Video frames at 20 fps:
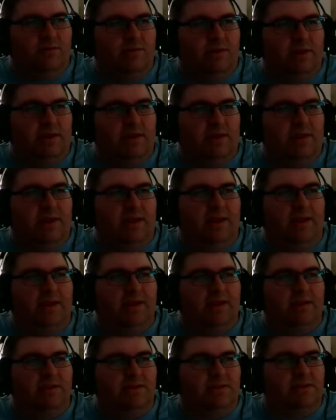in
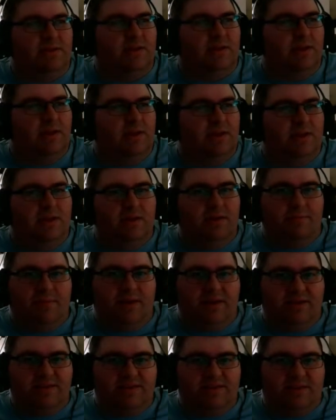and
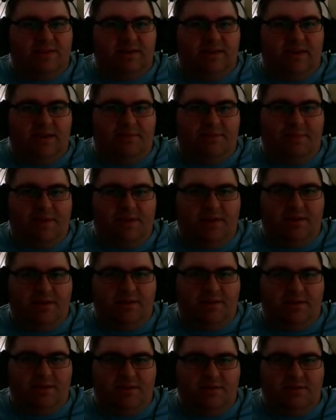basically I've
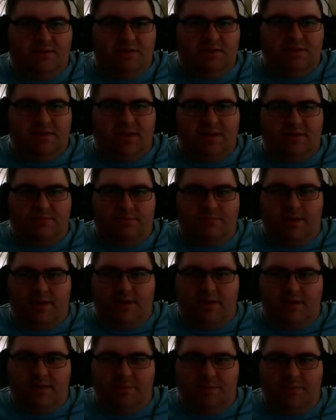been just like
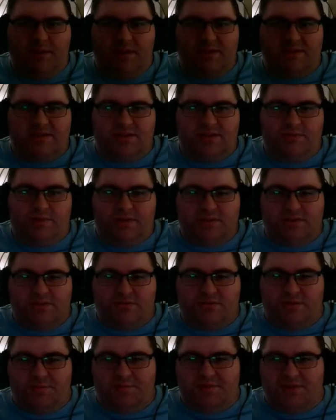writing up the SQL
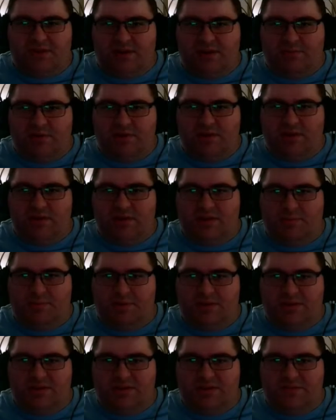scripts that I'm gonna end up
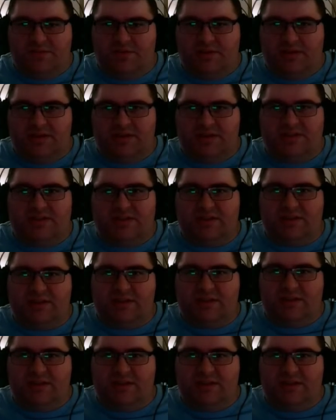using for this.